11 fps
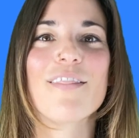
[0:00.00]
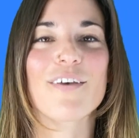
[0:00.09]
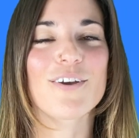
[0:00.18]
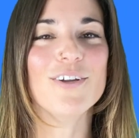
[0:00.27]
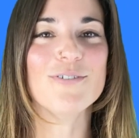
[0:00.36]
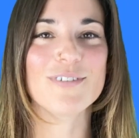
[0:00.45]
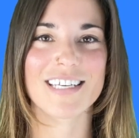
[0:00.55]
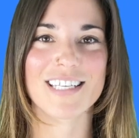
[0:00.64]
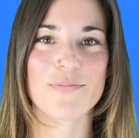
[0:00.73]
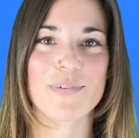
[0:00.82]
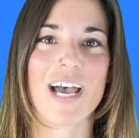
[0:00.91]
The good news
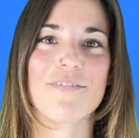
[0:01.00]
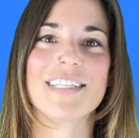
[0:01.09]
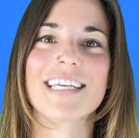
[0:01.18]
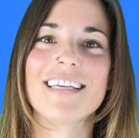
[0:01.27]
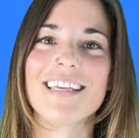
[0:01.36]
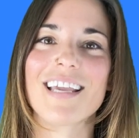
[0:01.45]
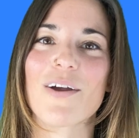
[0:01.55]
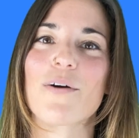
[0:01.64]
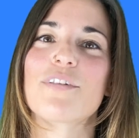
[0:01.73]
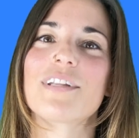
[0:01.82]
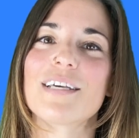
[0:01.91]
is we have taken care
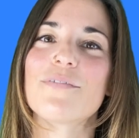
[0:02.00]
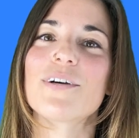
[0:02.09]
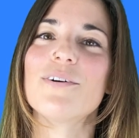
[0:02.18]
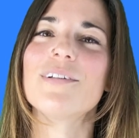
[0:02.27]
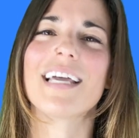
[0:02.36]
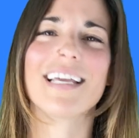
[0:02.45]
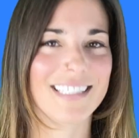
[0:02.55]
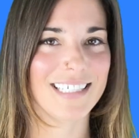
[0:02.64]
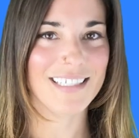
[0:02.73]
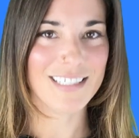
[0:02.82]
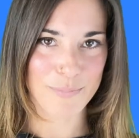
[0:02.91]
of the difficult and
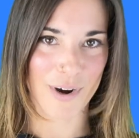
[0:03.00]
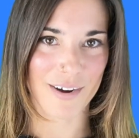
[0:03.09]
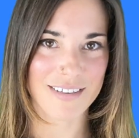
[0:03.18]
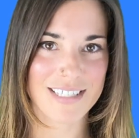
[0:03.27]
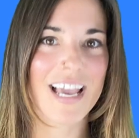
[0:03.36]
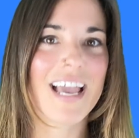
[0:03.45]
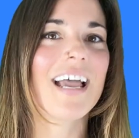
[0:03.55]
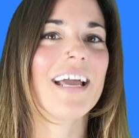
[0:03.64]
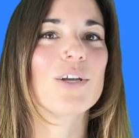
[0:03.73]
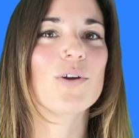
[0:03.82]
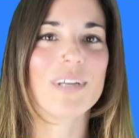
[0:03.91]
tedious parts
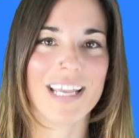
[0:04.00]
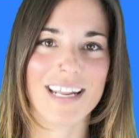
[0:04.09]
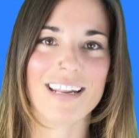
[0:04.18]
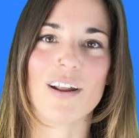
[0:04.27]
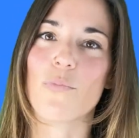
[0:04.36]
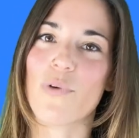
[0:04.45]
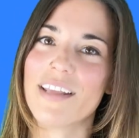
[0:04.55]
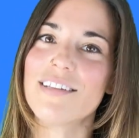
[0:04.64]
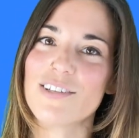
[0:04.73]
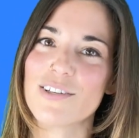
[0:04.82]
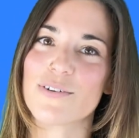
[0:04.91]
and created a
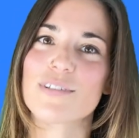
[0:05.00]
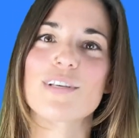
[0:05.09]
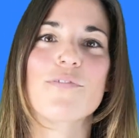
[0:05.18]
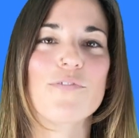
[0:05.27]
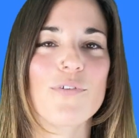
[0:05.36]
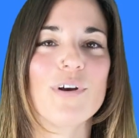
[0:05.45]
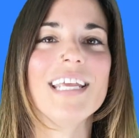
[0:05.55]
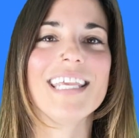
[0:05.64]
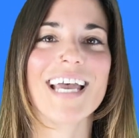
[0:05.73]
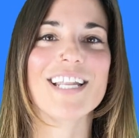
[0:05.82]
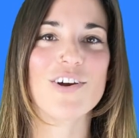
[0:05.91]
ready-to-use free
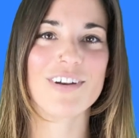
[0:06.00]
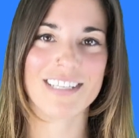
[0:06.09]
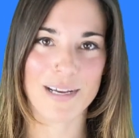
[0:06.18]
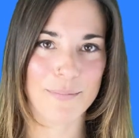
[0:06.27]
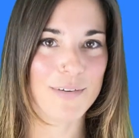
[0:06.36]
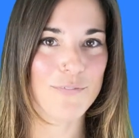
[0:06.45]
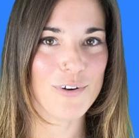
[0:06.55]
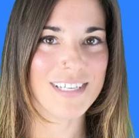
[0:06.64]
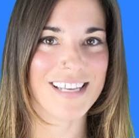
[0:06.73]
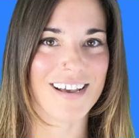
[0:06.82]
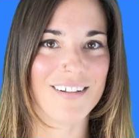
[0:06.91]
Gantt chart template for
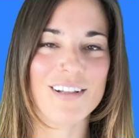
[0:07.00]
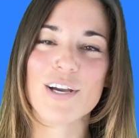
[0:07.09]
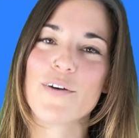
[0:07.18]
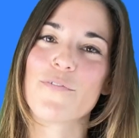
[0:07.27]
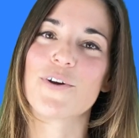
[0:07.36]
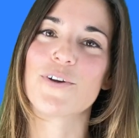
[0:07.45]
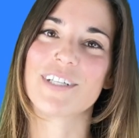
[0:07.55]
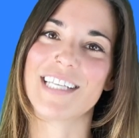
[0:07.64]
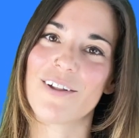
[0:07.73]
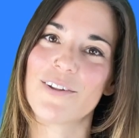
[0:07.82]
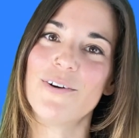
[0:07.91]
Excel for you to
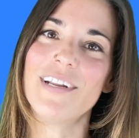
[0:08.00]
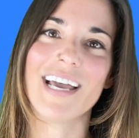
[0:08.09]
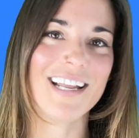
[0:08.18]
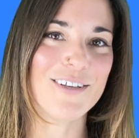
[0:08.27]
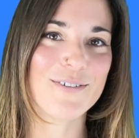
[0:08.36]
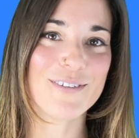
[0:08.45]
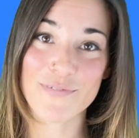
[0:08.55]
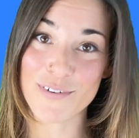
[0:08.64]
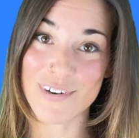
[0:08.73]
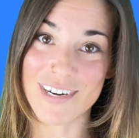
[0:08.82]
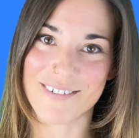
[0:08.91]
download and use
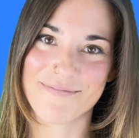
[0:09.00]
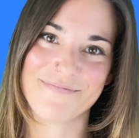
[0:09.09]
for free.